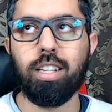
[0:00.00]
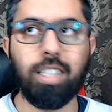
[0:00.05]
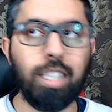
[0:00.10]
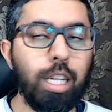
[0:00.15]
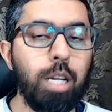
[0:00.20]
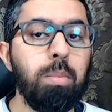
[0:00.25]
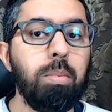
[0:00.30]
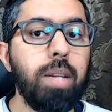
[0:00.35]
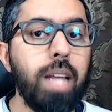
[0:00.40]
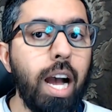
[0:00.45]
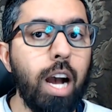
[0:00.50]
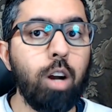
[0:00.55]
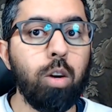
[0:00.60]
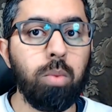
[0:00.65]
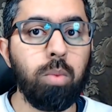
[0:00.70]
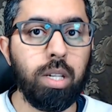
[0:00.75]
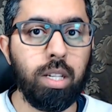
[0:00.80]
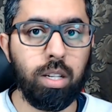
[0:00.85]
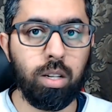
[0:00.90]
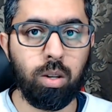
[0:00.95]
deep
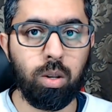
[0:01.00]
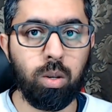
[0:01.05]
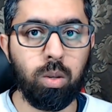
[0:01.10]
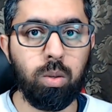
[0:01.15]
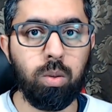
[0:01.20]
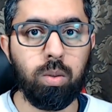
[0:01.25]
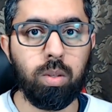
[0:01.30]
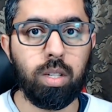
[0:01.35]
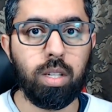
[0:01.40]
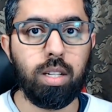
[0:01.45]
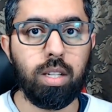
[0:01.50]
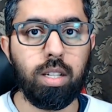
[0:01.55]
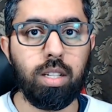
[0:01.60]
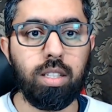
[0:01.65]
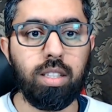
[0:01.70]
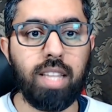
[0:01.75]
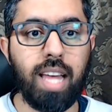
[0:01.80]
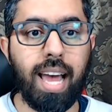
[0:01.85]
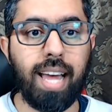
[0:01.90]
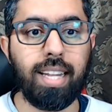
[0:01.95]
down we know
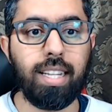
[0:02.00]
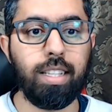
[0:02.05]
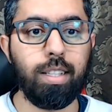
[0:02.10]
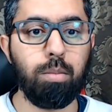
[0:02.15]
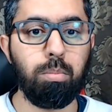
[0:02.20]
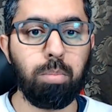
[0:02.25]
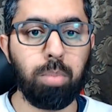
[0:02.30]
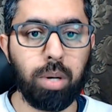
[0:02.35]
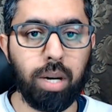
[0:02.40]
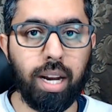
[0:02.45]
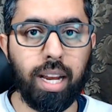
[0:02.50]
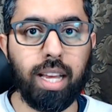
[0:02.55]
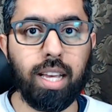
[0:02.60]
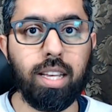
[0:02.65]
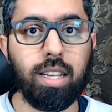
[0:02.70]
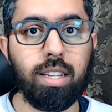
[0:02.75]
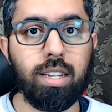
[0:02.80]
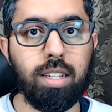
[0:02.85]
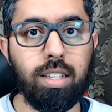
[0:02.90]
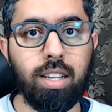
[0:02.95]
that
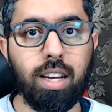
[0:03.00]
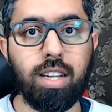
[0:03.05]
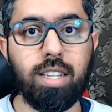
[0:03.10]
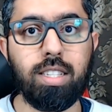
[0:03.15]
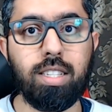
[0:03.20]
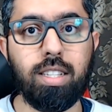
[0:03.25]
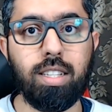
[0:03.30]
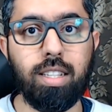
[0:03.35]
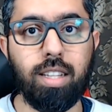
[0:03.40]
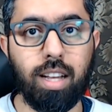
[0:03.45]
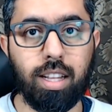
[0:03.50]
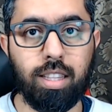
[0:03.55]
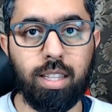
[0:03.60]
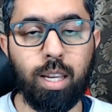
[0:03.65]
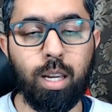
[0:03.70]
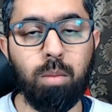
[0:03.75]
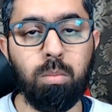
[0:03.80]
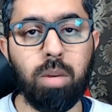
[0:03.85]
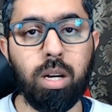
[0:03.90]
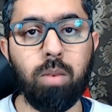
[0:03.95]
prayer does
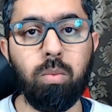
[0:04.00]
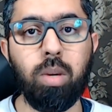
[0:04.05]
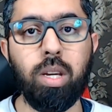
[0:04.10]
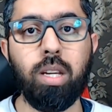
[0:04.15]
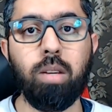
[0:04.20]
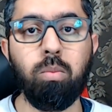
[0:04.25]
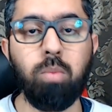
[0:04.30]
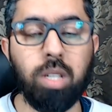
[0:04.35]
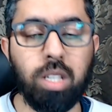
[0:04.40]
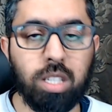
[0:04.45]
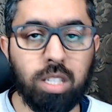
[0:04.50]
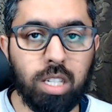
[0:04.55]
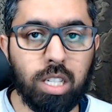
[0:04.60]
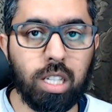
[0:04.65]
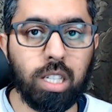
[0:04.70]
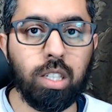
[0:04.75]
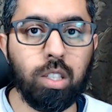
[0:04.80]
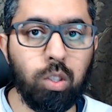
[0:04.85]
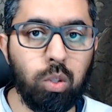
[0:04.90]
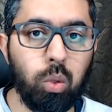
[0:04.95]
nothing, but we, we
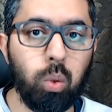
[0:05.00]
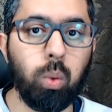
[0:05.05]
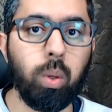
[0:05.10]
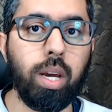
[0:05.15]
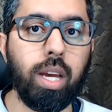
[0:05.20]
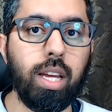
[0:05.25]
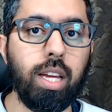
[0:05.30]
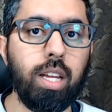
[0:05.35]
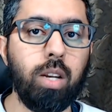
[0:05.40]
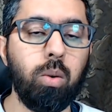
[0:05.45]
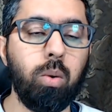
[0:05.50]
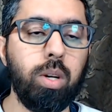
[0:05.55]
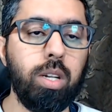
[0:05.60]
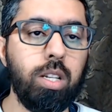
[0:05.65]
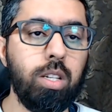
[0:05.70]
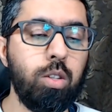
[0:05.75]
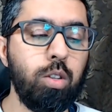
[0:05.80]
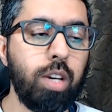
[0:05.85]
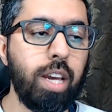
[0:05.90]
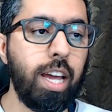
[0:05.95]
still do it in
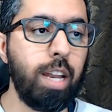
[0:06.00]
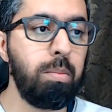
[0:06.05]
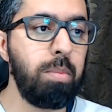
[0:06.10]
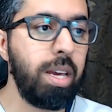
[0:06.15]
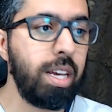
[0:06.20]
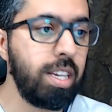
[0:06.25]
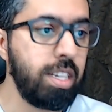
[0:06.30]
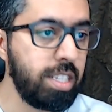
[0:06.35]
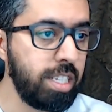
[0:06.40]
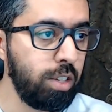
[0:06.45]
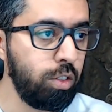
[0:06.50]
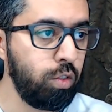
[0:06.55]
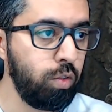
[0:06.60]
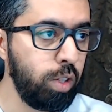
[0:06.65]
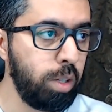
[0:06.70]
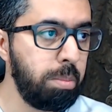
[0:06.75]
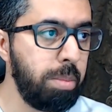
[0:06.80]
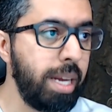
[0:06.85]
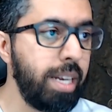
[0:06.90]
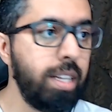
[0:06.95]
order to kind of make ourselves
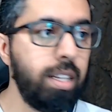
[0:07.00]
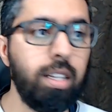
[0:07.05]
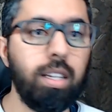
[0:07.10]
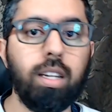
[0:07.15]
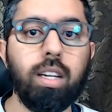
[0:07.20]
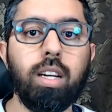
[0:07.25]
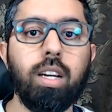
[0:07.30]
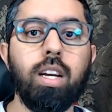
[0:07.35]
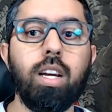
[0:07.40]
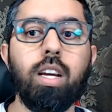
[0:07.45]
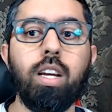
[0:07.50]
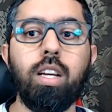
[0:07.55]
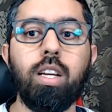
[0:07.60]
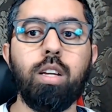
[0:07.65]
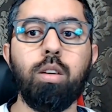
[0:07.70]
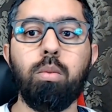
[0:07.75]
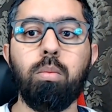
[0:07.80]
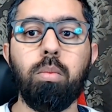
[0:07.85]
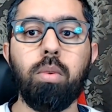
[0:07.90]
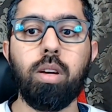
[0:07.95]
feel better,
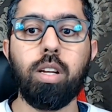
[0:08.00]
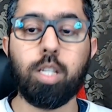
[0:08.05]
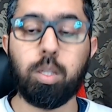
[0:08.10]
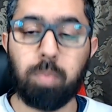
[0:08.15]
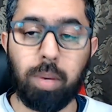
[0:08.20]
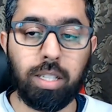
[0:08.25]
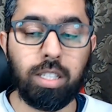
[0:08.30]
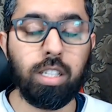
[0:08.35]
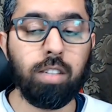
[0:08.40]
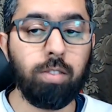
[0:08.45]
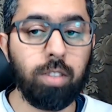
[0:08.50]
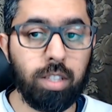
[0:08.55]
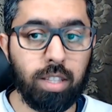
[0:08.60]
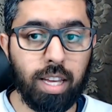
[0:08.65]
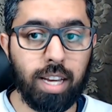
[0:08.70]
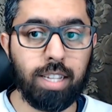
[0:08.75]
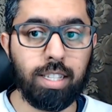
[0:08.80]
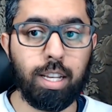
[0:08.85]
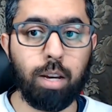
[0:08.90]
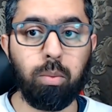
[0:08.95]
especially for
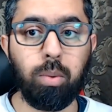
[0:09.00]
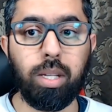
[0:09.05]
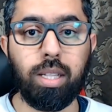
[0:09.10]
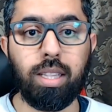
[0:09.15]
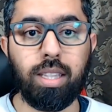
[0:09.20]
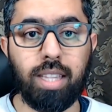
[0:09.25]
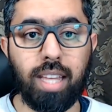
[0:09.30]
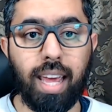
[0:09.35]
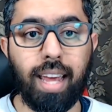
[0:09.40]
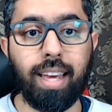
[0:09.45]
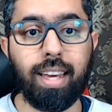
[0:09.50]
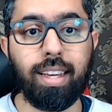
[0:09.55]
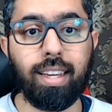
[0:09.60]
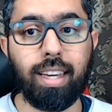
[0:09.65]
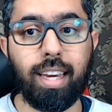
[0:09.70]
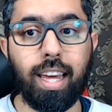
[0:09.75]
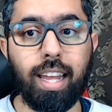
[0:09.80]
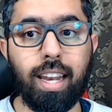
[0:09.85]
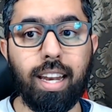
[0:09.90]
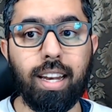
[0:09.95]
things that we think
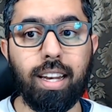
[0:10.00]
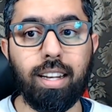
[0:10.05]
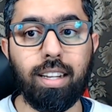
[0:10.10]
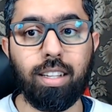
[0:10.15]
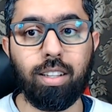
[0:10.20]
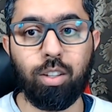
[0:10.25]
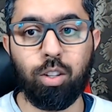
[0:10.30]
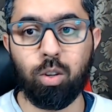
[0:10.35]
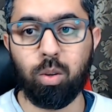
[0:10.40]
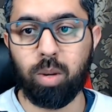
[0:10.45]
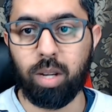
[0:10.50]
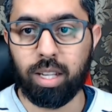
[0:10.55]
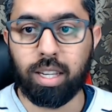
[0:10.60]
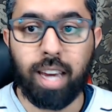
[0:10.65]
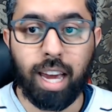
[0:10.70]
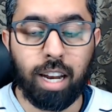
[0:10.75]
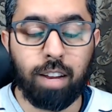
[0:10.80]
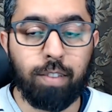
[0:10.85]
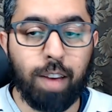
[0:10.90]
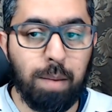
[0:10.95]
can, you know, are
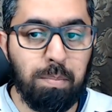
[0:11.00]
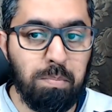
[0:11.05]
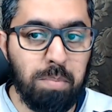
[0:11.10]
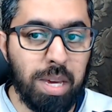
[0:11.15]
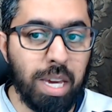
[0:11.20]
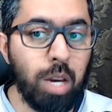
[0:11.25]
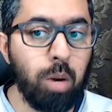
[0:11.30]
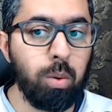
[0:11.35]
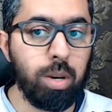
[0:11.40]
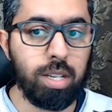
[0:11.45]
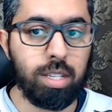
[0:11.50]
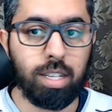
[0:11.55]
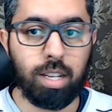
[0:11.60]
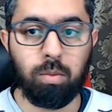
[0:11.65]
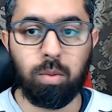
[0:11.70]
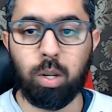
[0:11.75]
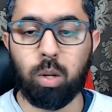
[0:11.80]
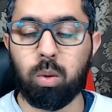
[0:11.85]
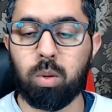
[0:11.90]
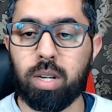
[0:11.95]
kind of ambiguous and
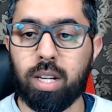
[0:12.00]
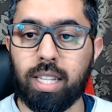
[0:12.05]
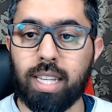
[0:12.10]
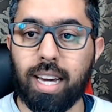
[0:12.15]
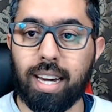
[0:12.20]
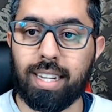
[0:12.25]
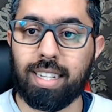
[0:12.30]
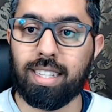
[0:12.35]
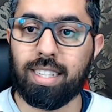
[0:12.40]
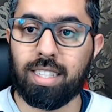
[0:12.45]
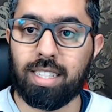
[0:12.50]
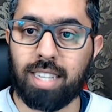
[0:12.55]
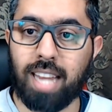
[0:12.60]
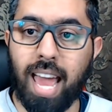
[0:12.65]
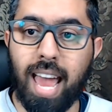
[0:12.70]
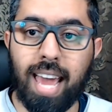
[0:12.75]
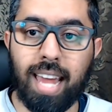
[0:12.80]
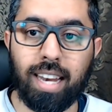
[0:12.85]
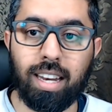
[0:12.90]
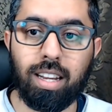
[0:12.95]
we don't really
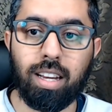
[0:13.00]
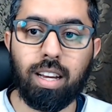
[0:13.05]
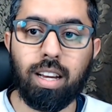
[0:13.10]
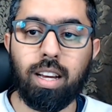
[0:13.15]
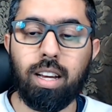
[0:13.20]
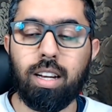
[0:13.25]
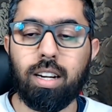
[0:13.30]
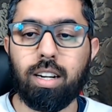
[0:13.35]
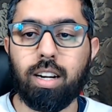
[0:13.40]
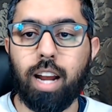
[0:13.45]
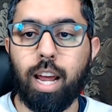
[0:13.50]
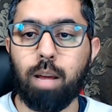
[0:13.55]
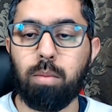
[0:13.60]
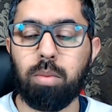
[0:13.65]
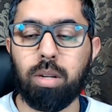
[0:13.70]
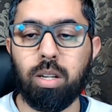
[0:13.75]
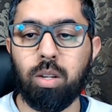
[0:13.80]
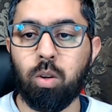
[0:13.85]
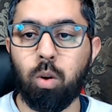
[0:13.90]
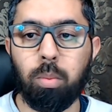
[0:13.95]
understand, right?
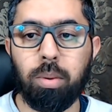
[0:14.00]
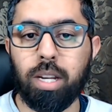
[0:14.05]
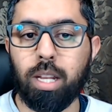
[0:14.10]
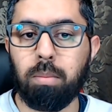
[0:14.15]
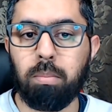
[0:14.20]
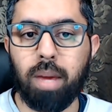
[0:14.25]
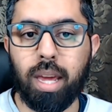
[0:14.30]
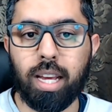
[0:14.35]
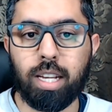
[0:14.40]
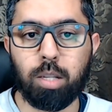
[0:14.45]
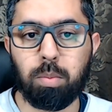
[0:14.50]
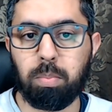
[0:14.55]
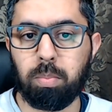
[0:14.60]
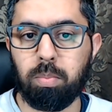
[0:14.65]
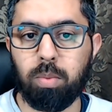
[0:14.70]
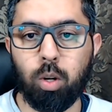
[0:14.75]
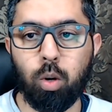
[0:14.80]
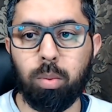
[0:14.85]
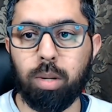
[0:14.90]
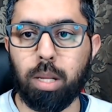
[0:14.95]
But nobody makes,
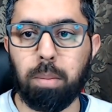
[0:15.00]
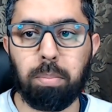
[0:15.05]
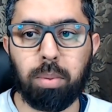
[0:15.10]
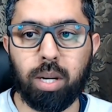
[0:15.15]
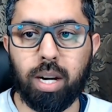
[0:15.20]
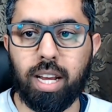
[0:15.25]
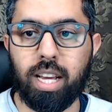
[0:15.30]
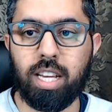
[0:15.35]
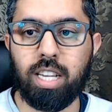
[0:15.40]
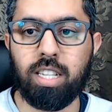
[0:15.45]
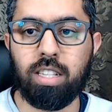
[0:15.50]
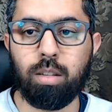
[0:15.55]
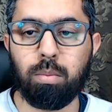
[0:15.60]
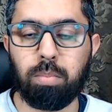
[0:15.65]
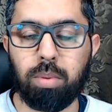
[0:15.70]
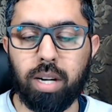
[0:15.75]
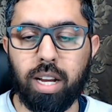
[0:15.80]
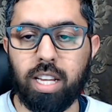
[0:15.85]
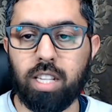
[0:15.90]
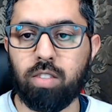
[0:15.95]
nobody pray,
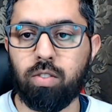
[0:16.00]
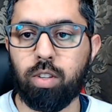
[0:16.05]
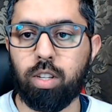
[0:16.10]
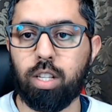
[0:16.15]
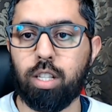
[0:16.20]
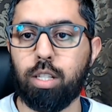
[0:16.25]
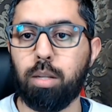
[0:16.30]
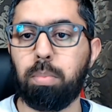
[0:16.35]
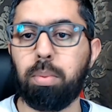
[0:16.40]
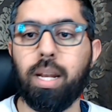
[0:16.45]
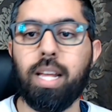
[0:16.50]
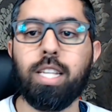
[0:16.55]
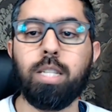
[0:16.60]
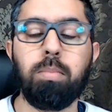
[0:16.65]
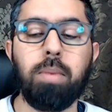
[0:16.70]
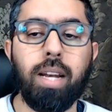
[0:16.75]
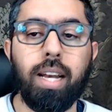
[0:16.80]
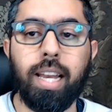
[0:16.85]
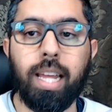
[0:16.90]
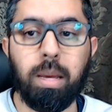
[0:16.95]
prays for
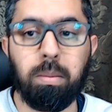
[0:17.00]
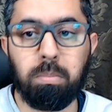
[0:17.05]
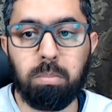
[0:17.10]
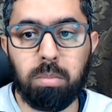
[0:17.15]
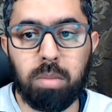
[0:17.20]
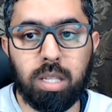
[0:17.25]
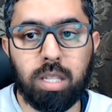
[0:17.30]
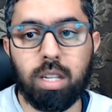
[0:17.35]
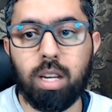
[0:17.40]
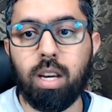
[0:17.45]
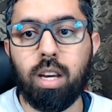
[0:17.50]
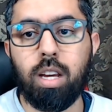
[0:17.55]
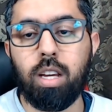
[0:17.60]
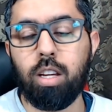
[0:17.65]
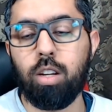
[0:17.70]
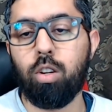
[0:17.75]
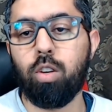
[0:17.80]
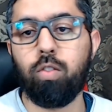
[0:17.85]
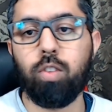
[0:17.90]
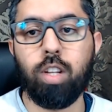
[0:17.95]
replacement limbs.
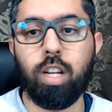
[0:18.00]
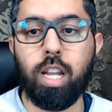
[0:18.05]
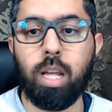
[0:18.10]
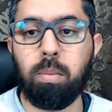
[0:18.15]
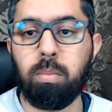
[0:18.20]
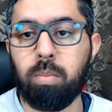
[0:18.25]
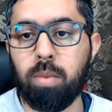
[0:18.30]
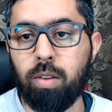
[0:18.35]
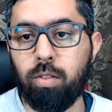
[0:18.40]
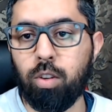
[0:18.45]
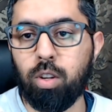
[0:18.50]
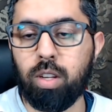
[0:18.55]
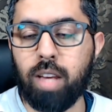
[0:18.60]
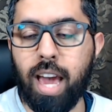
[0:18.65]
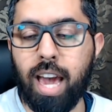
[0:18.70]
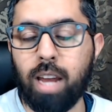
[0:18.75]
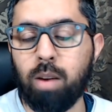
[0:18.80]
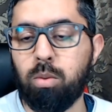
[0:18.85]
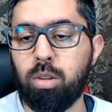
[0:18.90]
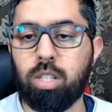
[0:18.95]
You know, if your limb, if your
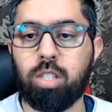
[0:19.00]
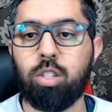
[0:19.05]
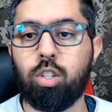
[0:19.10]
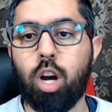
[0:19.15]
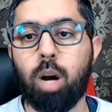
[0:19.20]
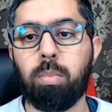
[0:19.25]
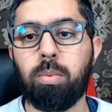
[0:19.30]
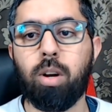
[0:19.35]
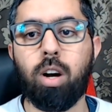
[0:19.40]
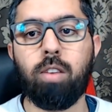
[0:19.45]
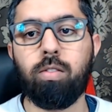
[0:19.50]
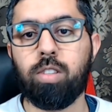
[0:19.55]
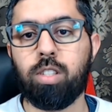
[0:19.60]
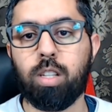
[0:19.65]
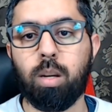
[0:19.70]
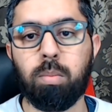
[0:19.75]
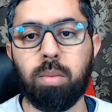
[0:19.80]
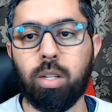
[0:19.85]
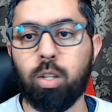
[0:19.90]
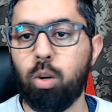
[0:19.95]
hand was chopped off or
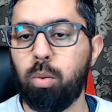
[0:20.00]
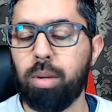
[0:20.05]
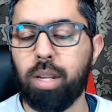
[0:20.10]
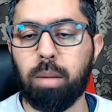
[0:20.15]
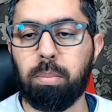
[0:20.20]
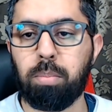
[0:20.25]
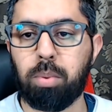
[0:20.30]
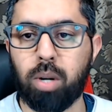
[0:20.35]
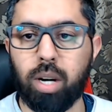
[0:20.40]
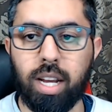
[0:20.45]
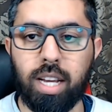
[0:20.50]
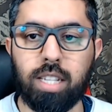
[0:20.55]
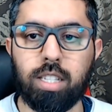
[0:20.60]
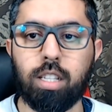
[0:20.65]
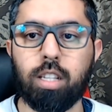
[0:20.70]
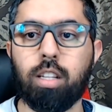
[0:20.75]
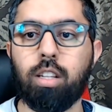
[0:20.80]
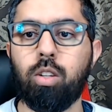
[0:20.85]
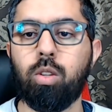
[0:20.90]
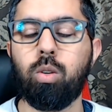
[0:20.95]
something, nobody prays,
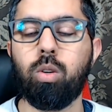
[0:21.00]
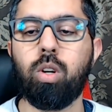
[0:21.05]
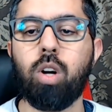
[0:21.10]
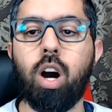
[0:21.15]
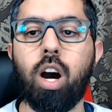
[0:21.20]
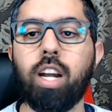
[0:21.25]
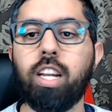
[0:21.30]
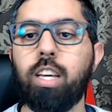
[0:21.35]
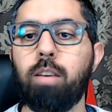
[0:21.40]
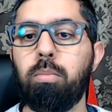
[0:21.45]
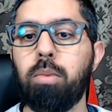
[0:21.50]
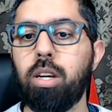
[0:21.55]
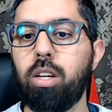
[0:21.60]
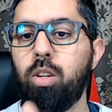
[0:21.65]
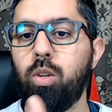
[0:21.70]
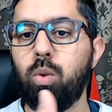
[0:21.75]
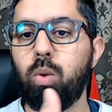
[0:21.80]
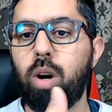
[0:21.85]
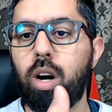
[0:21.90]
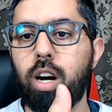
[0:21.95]
you know, God, give me a
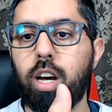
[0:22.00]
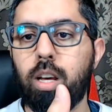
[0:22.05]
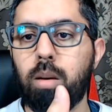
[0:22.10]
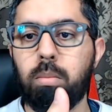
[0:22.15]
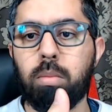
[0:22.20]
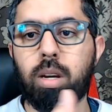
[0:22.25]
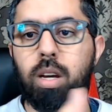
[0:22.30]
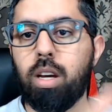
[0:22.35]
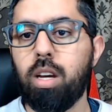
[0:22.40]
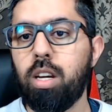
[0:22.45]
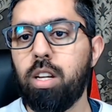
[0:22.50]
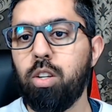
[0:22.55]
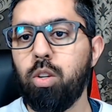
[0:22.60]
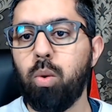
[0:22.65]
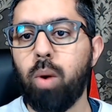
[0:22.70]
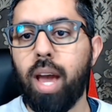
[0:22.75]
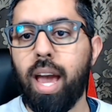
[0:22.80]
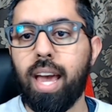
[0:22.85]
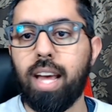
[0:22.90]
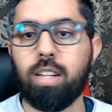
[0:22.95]
new arm, new
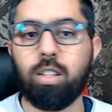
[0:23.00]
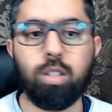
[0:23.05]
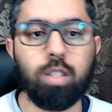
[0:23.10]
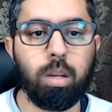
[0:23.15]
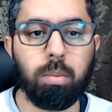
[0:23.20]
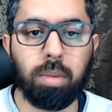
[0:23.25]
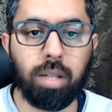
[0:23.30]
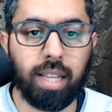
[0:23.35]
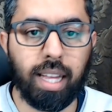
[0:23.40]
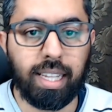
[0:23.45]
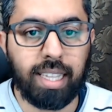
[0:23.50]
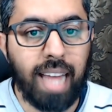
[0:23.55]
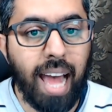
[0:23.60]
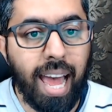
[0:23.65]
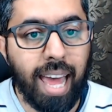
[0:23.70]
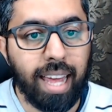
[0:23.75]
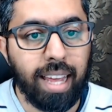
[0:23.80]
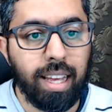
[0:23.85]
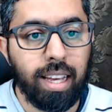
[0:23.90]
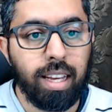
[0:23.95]
hands, or something like
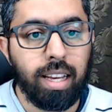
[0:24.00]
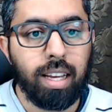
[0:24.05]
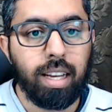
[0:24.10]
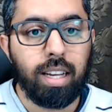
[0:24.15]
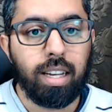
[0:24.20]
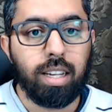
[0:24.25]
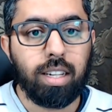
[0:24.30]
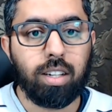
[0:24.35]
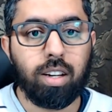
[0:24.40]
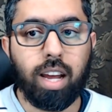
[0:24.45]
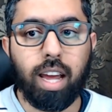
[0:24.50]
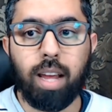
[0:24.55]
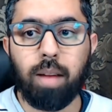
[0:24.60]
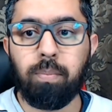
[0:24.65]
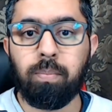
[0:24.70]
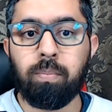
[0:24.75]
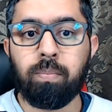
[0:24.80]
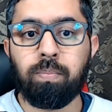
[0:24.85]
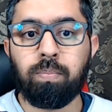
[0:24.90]
that, right?